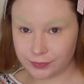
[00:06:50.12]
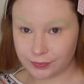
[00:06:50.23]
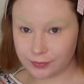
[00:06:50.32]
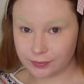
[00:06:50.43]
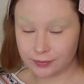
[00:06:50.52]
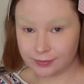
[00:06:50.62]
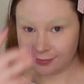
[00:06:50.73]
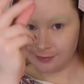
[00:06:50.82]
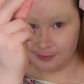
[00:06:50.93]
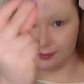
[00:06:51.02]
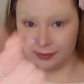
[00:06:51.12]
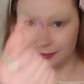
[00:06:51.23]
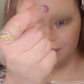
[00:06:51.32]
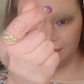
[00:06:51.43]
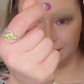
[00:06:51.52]
And
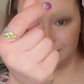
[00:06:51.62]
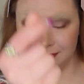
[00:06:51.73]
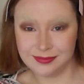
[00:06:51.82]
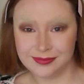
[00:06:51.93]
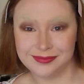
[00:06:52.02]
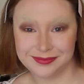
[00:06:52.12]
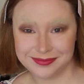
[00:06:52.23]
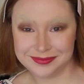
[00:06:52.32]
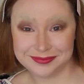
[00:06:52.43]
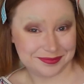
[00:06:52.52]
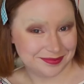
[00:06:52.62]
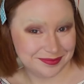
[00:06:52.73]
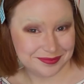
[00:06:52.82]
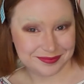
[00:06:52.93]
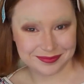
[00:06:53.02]
ta-da! Here's my makeup for the